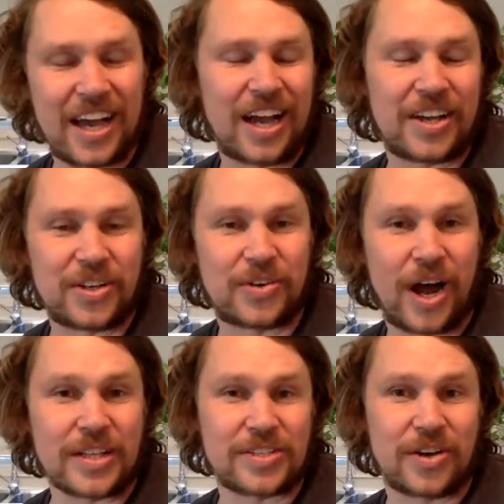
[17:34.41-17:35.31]
You're
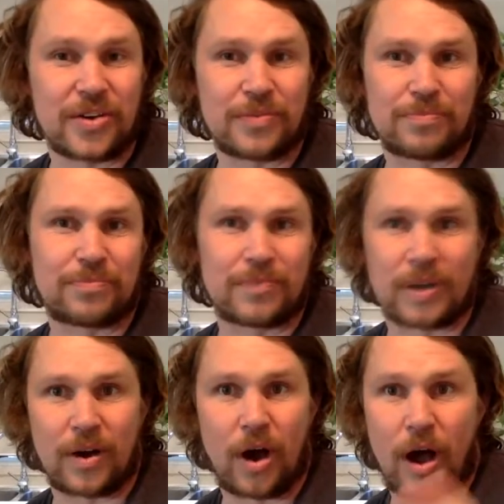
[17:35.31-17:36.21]
right. So
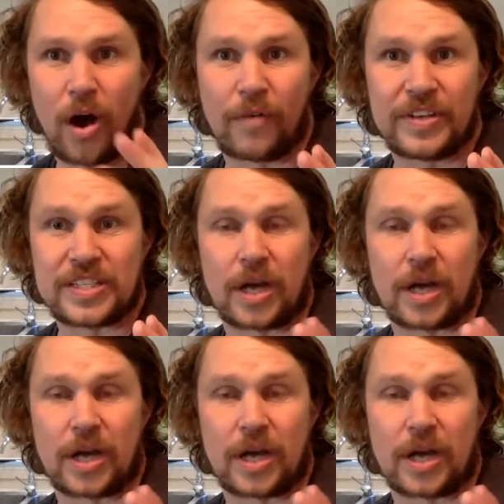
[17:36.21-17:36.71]
obviously,